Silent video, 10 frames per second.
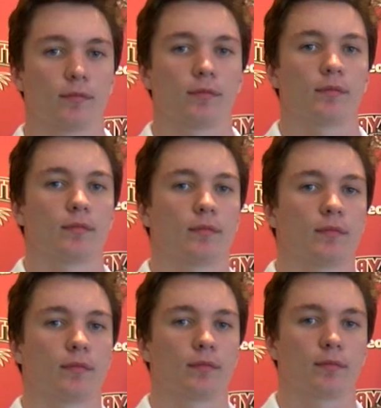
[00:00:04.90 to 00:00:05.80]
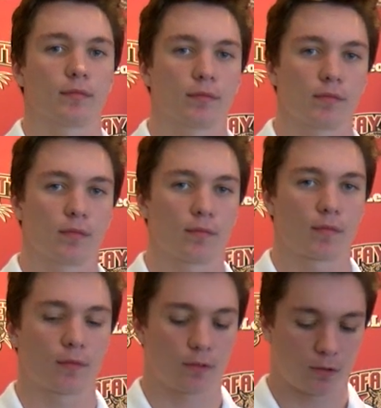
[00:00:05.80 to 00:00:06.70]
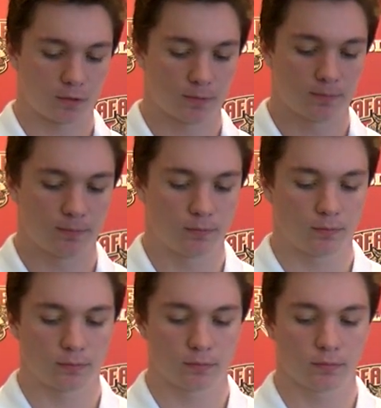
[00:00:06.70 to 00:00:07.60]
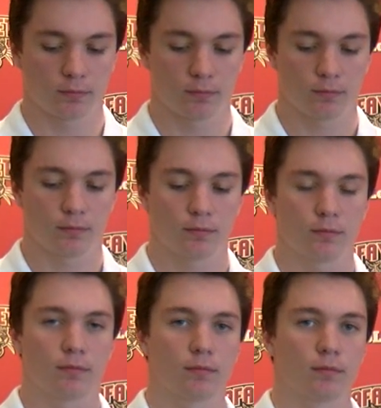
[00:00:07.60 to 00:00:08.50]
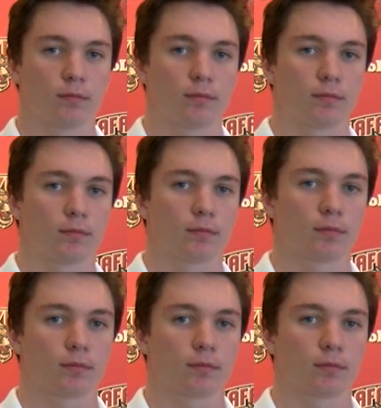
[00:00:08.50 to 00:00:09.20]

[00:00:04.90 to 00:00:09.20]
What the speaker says: [no speech]